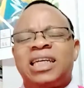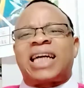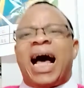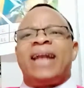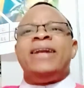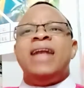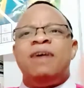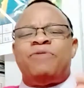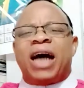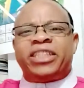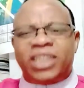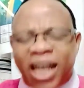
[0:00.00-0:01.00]
can
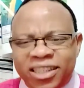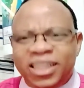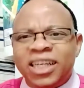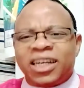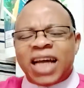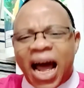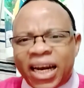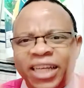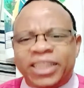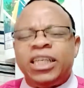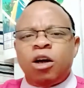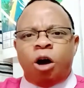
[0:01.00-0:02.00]
never change the
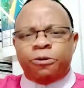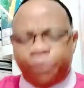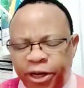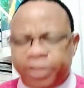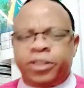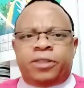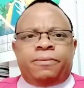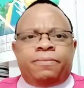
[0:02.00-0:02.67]
reality of it.